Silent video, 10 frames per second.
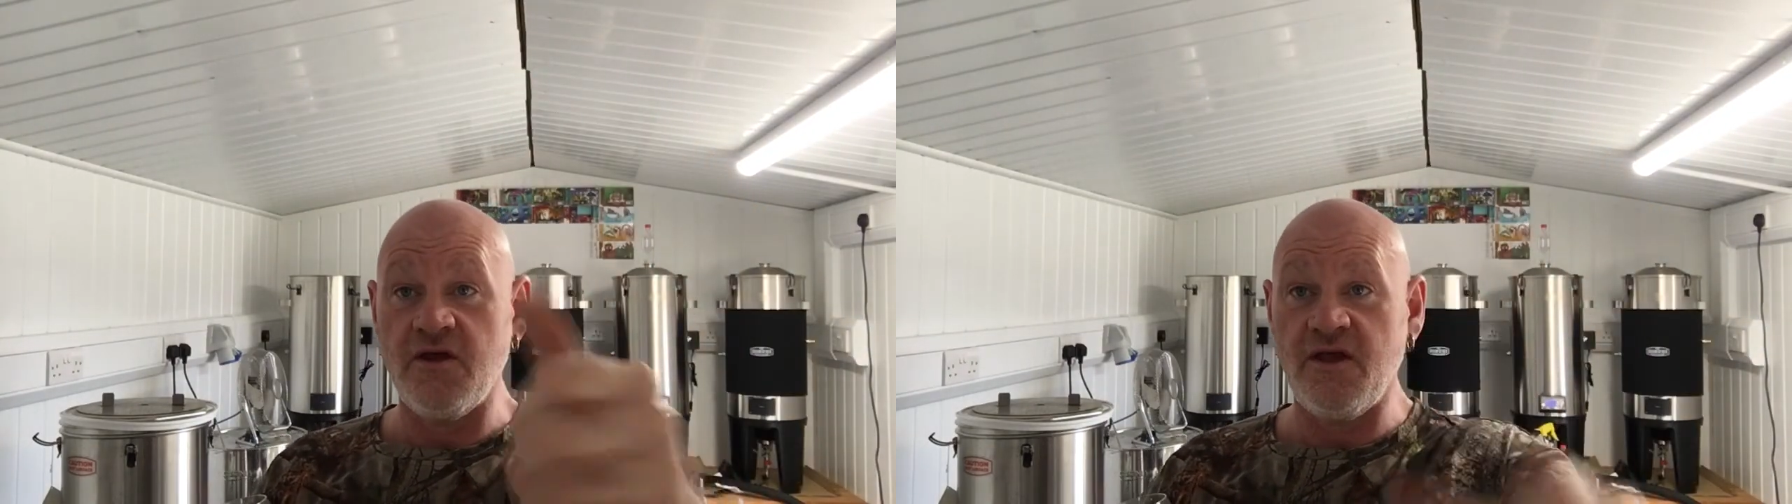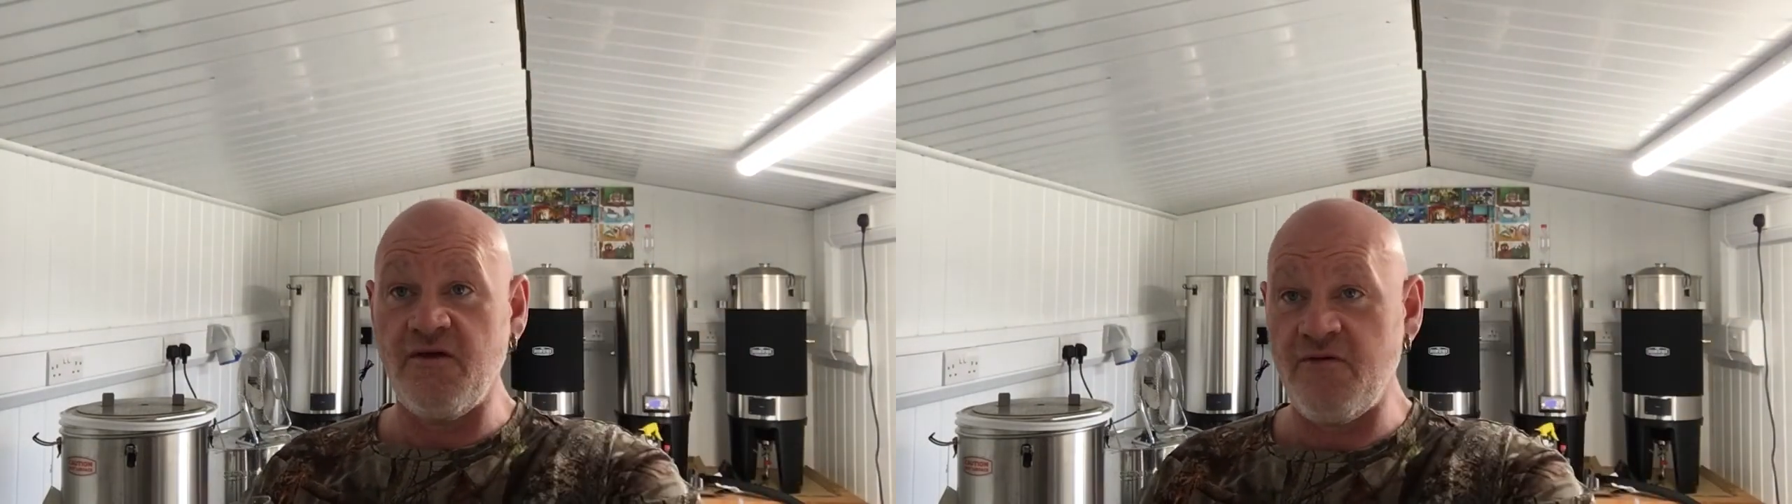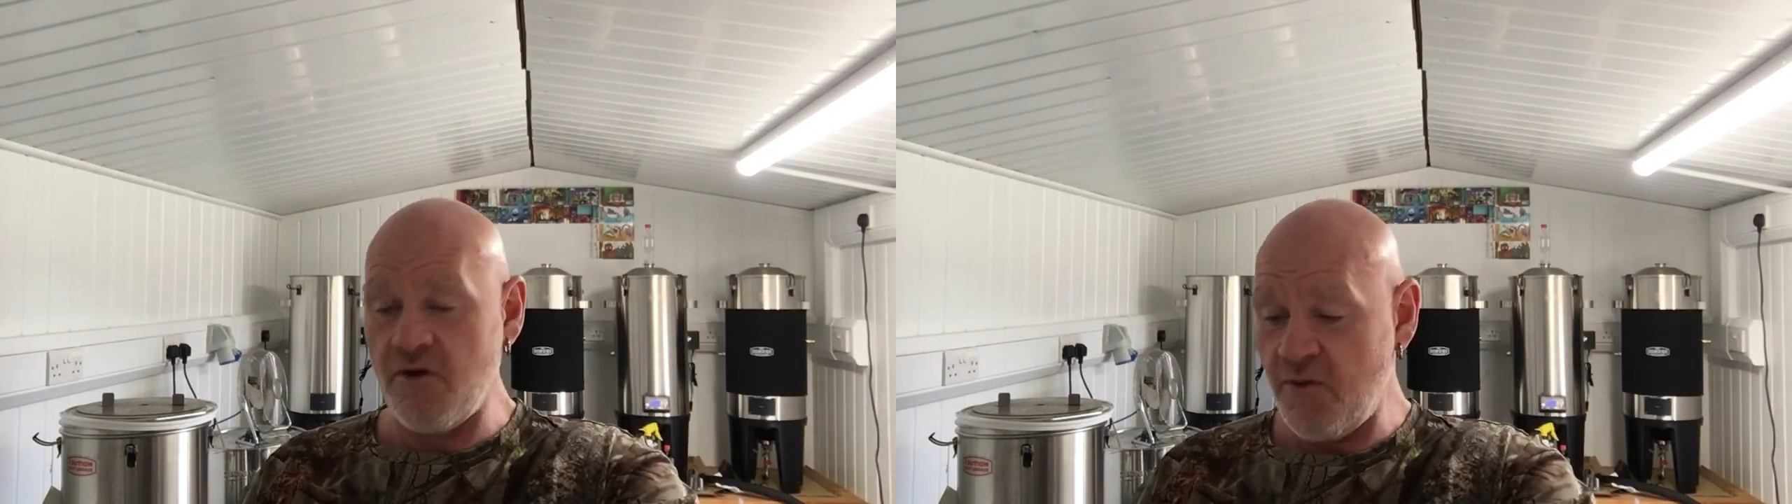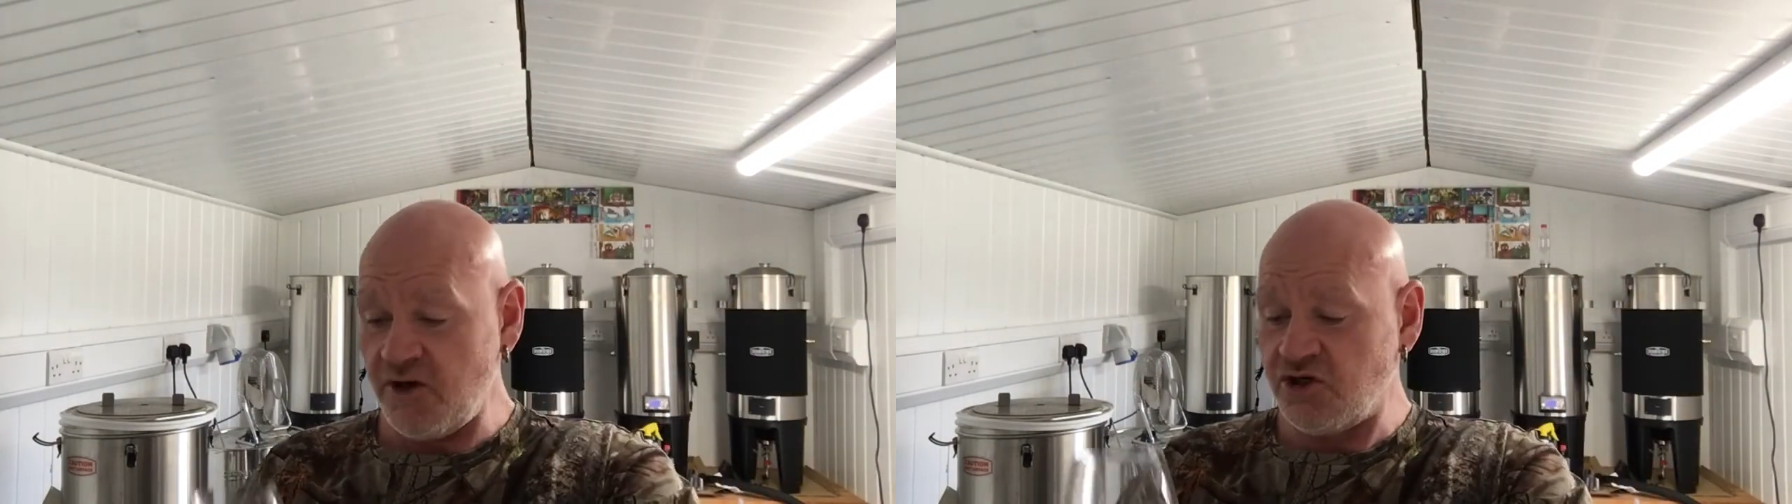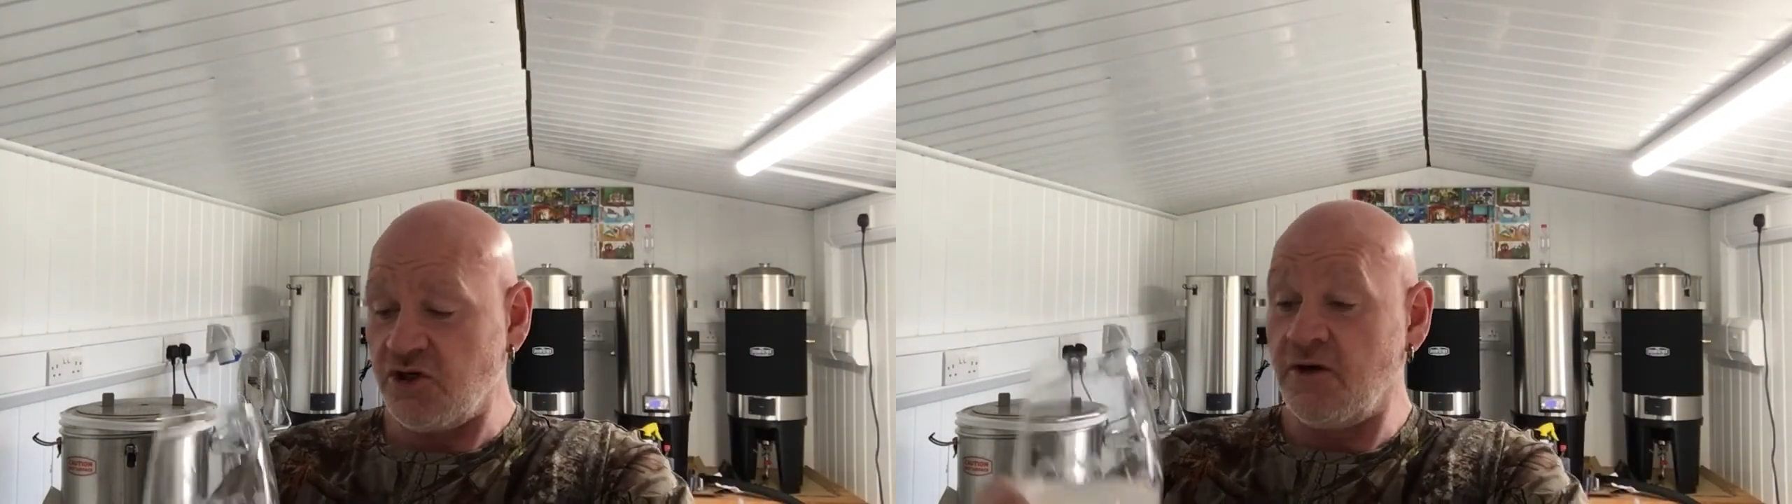thank you very
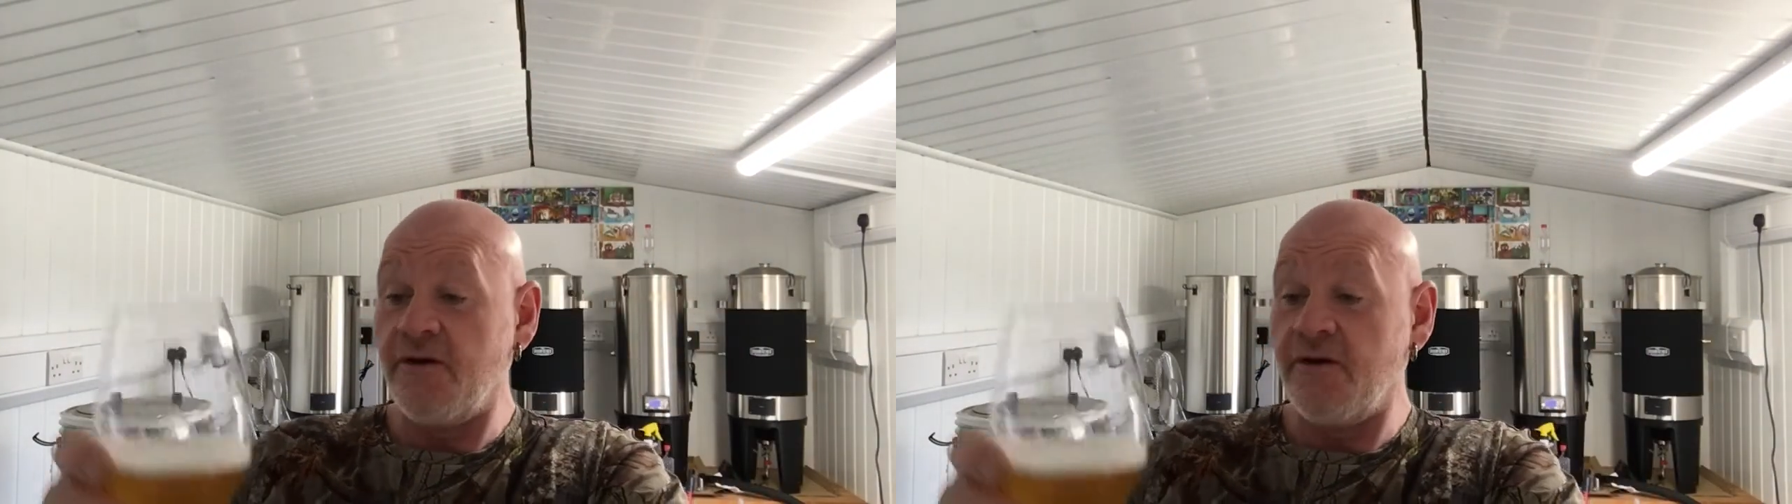much.